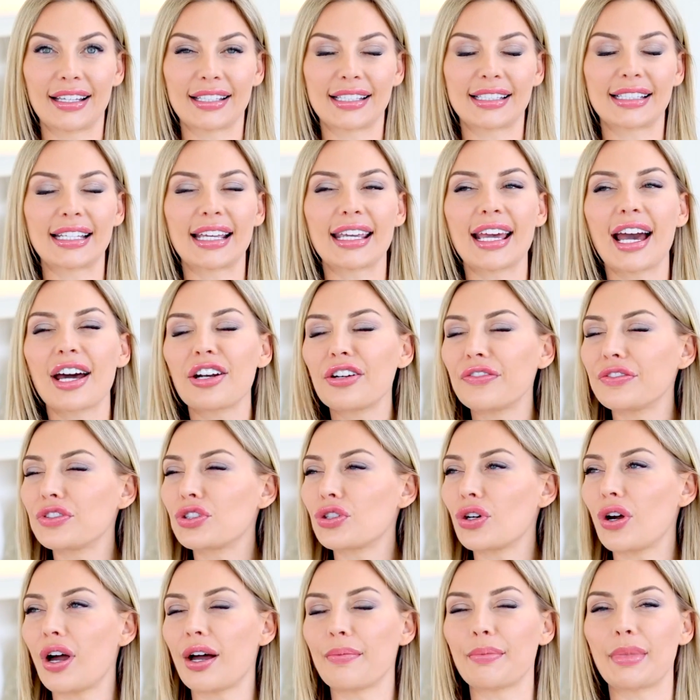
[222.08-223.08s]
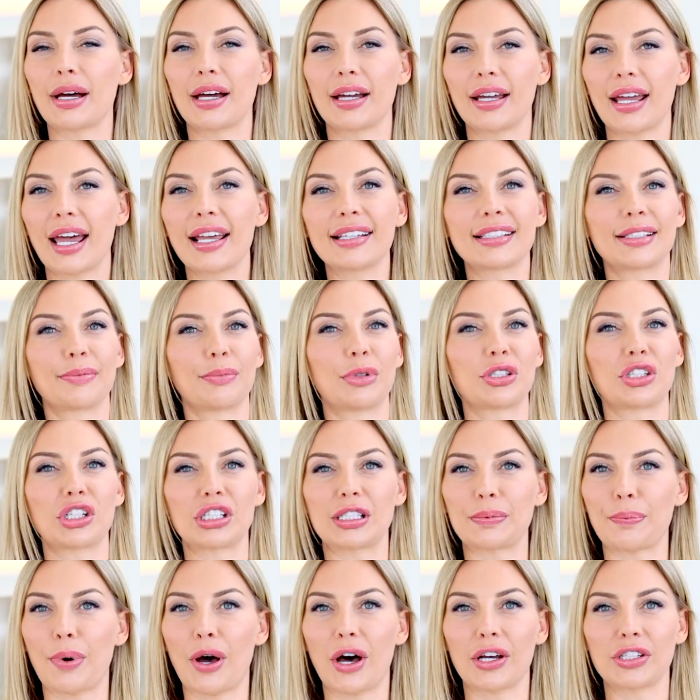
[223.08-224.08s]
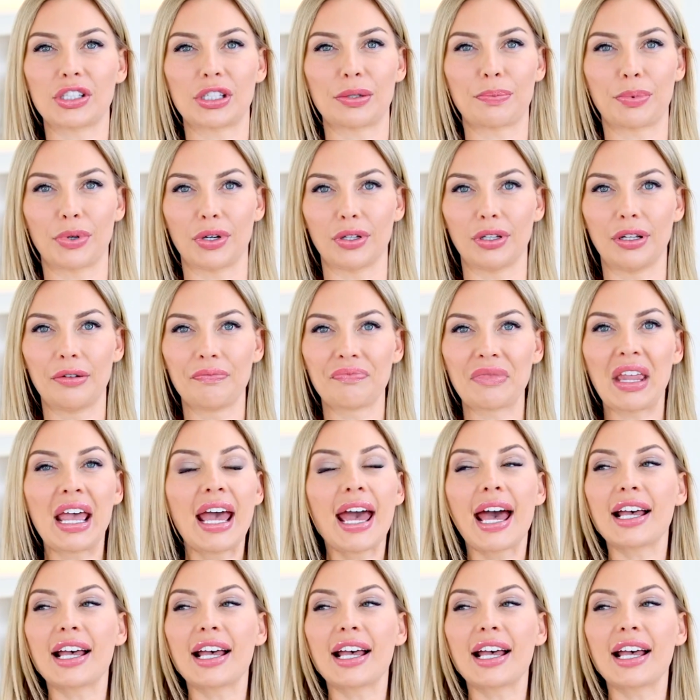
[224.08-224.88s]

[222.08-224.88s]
stay out of drama as much as possible.